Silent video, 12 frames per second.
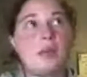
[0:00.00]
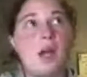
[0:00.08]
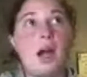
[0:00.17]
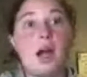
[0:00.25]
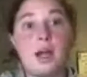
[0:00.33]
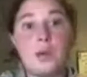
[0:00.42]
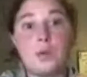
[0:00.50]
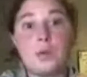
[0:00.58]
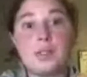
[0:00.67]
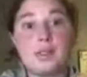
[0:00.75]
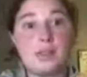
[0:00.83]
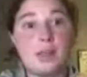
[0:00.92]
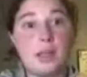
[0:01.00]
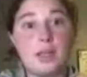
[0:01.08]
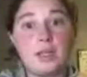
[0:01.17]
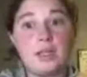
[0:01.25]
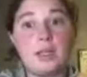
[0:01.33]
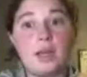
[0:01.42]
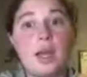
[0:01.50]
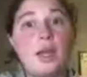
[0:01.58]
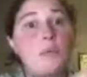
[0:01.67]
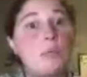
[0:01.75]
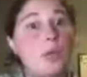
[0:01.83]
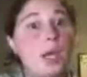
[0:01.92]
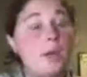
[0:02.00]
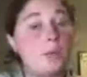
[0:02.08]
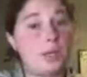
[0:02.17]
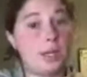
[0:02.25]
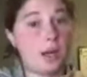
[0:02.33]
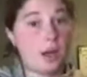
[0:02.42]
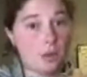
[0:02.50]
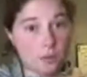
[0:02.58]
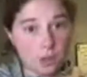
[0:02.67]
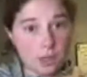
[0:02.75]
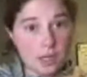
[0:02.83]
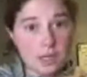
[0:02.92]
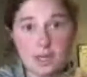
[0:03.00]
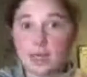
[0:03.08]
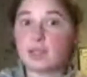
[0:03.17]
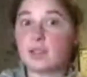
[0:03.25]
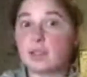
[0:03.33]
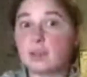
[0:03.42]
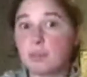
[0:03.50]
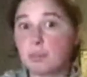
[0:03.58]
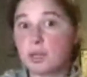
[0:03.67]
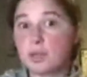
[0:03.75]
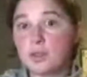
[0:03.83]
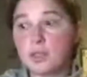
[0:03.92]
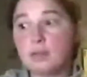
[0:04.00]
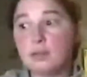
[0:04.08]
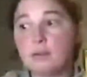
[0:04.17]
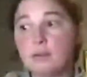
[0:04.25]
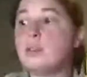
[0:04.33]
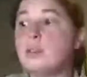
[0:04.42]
I am a recovered yes person,